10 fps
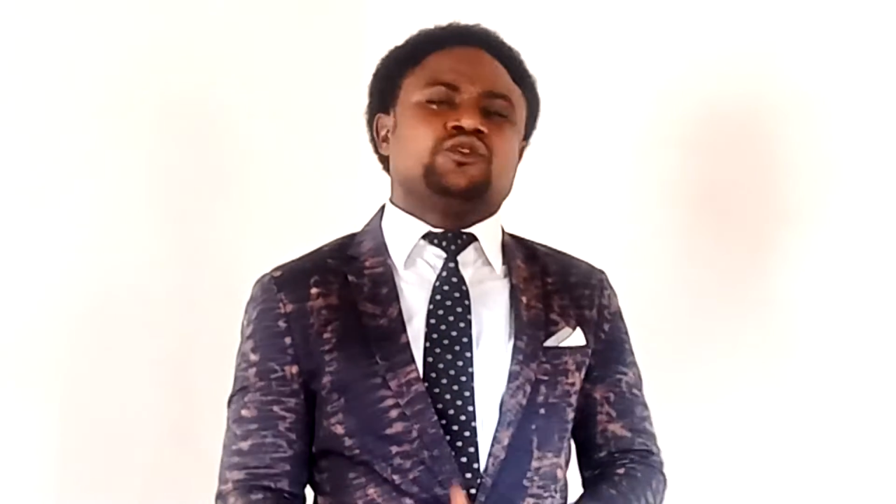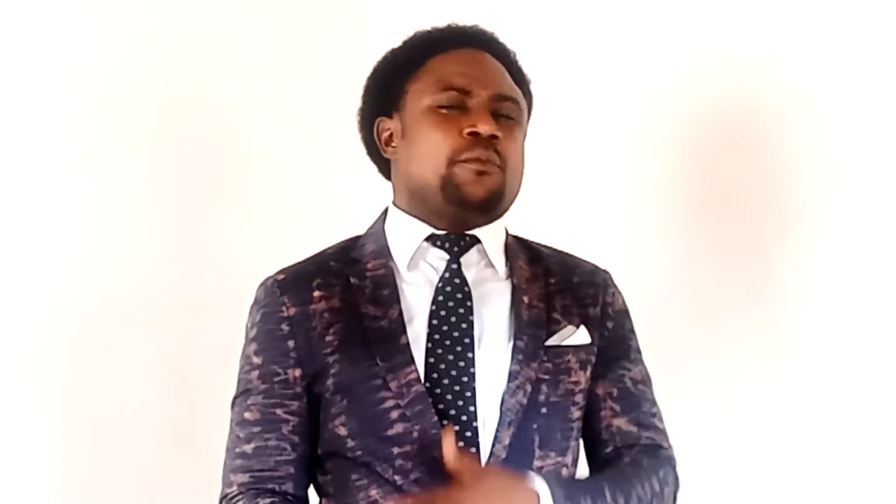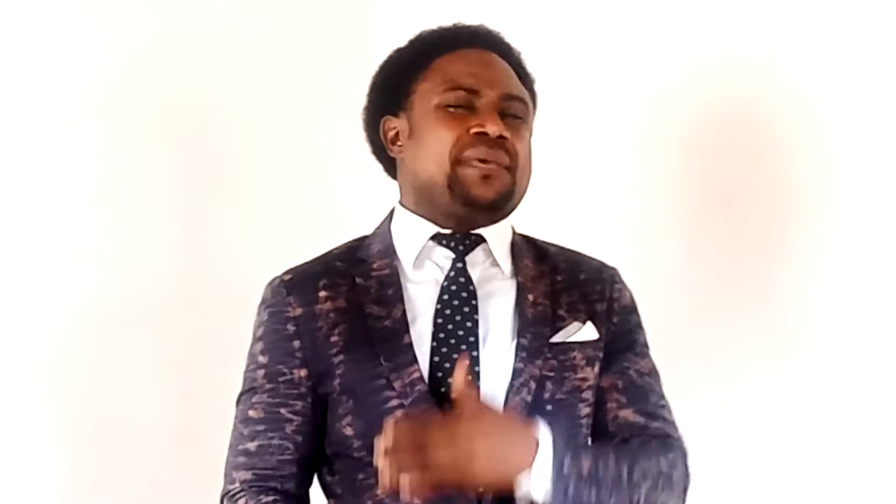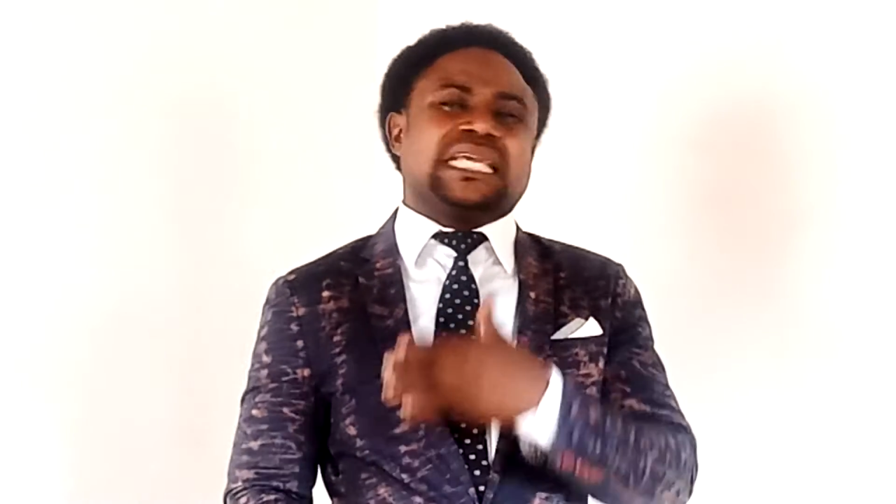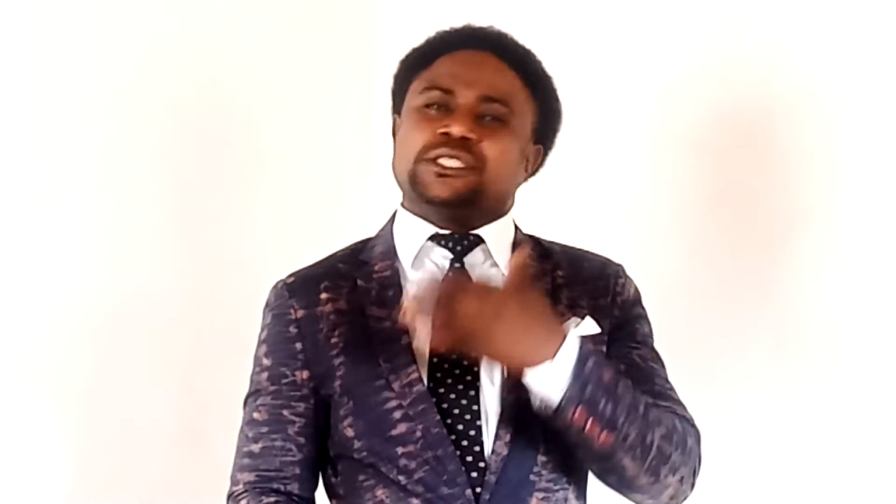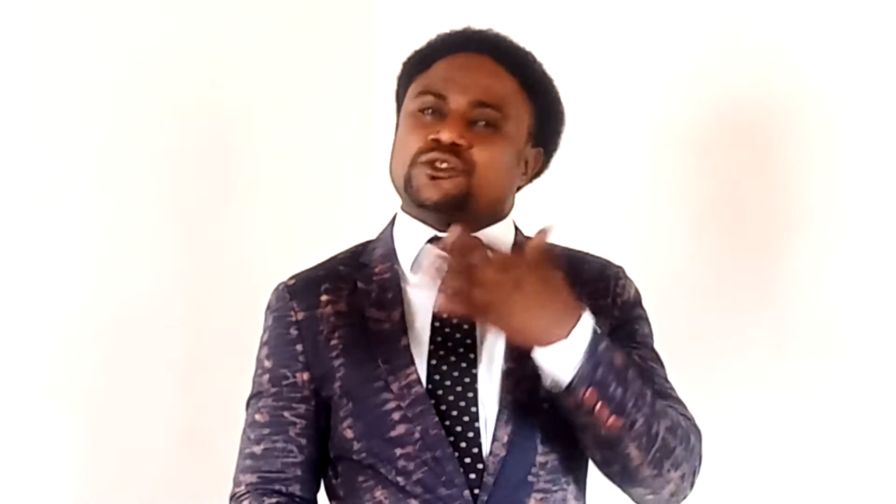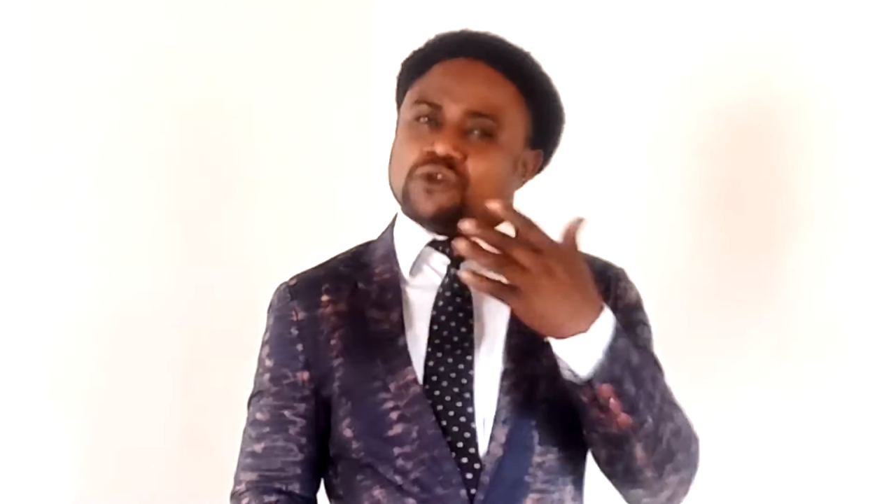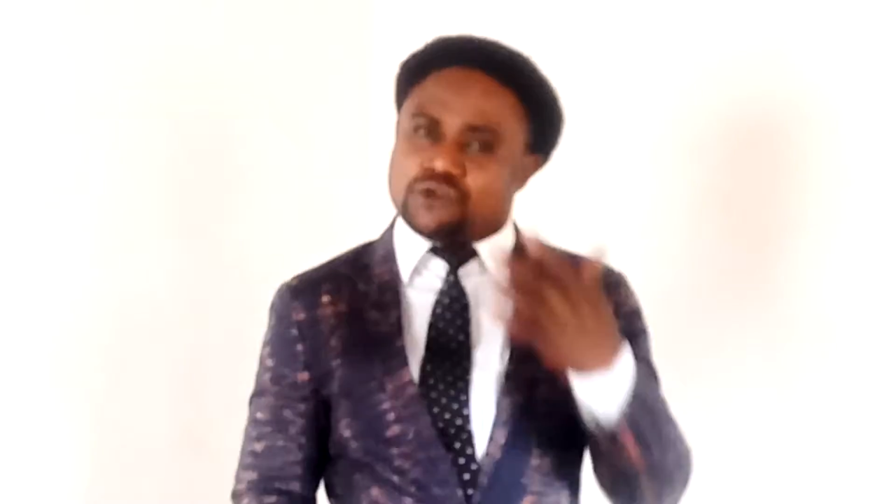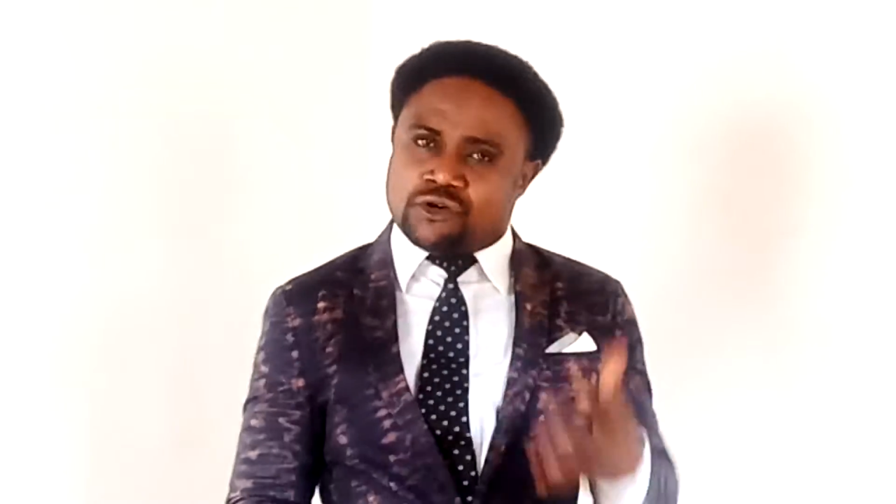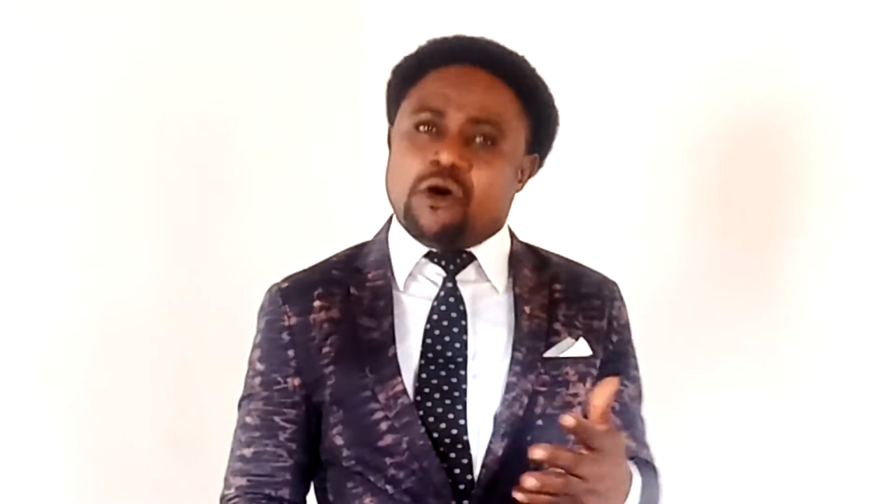you begin to
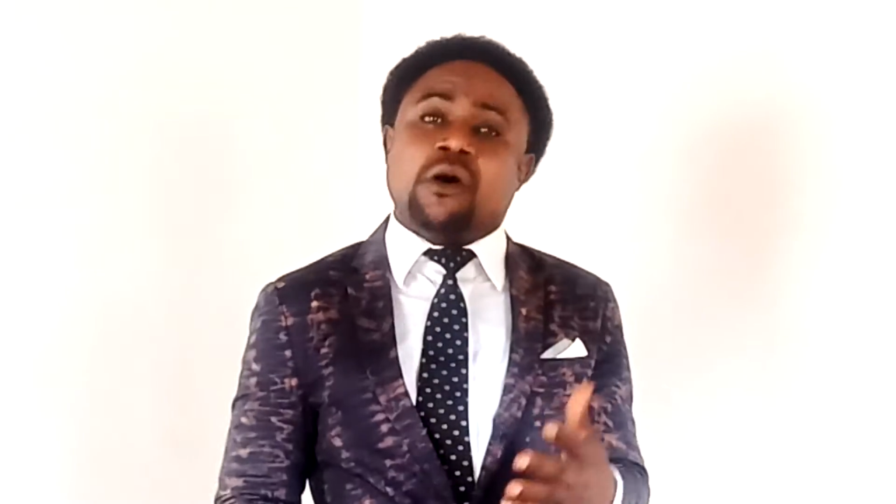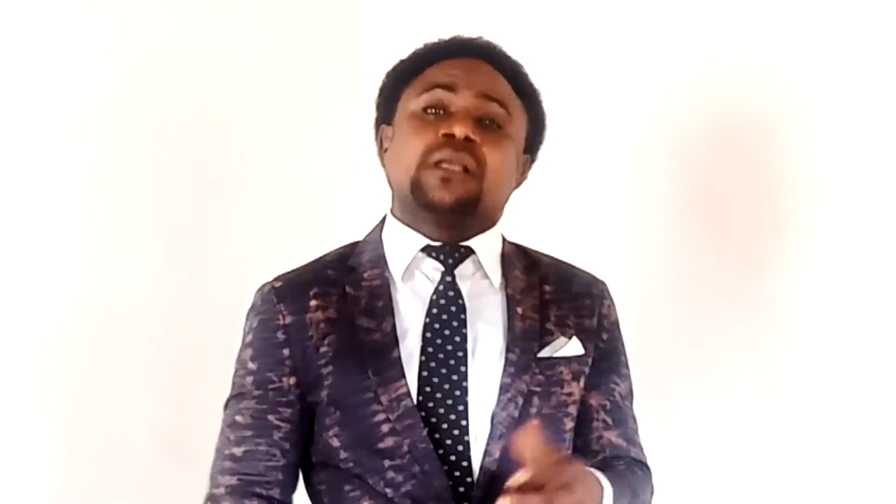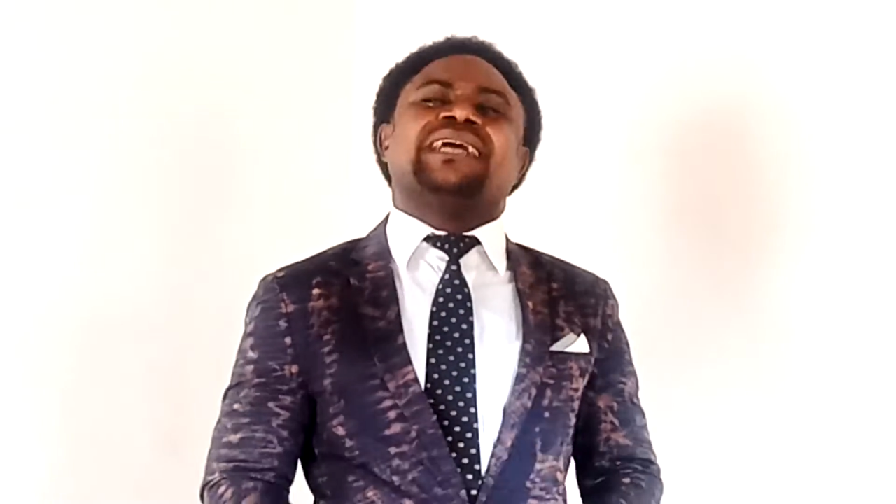grow,